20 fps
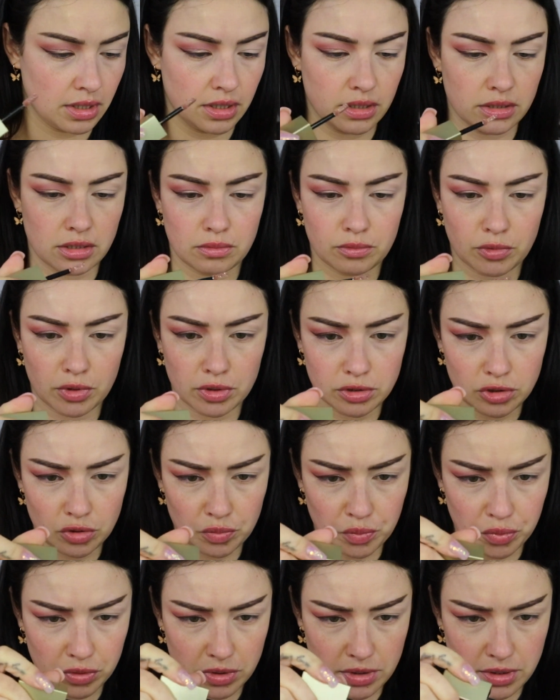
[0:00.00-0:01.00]
So I'm going to
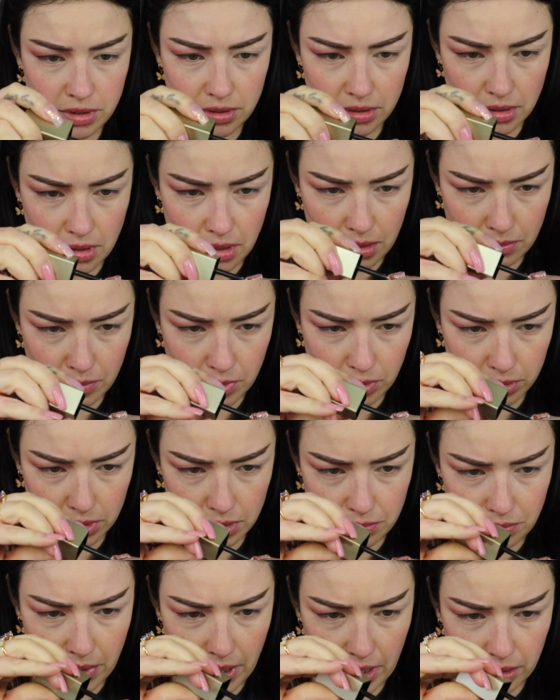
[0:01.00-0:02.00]
put some on
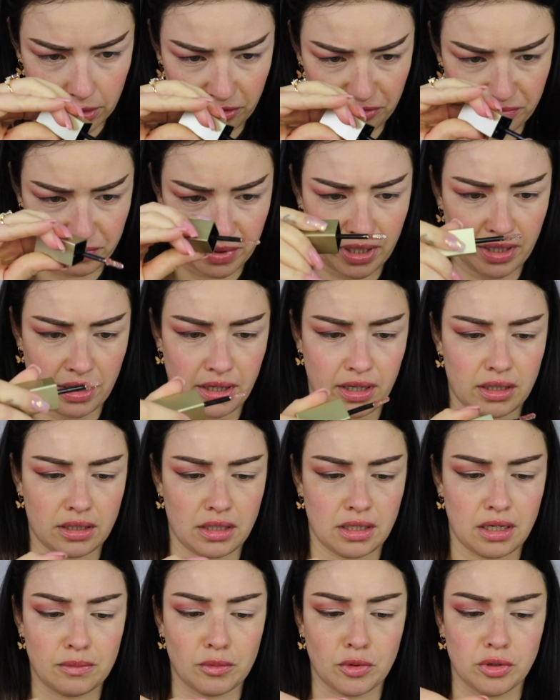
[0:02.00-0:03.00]
the back of my hand,
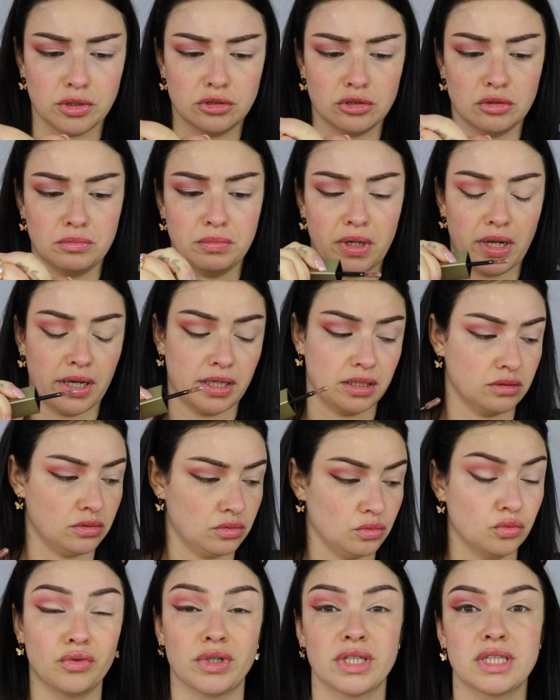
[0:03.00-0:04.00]
and I'm going to apply
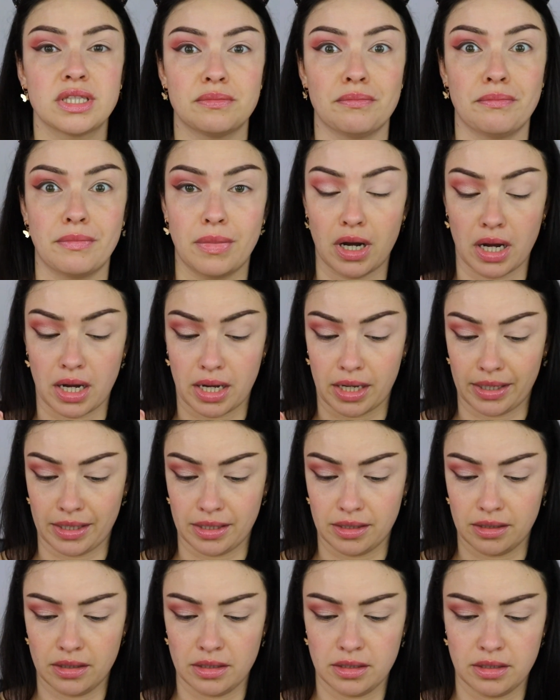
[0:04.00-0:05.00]
it with
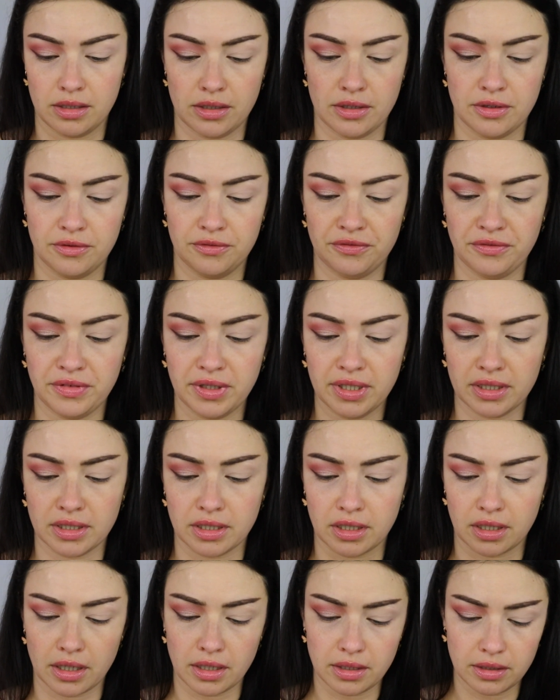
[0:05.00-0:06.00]
my
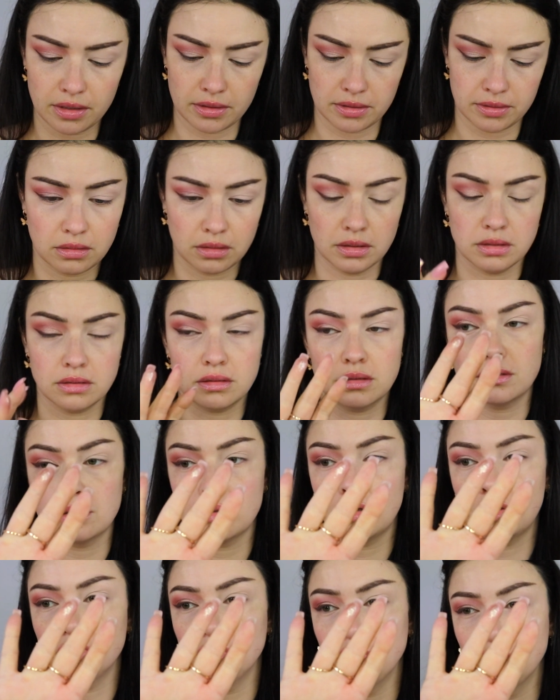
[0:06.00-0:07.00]
finger. It's
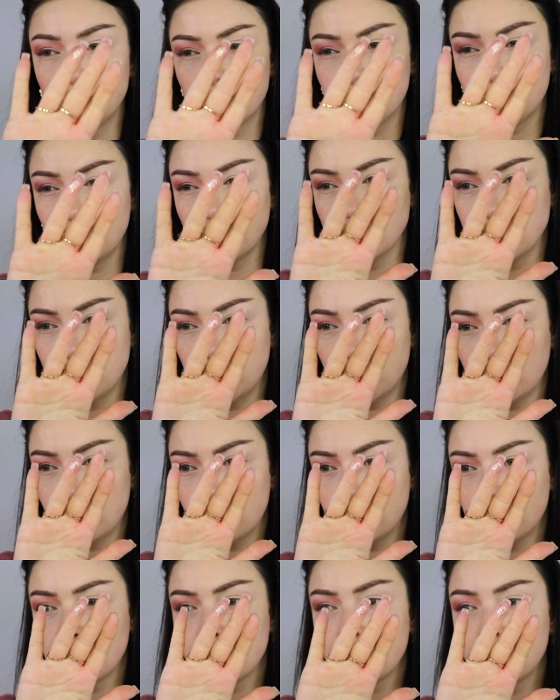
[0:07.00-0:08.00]
so beautiful though.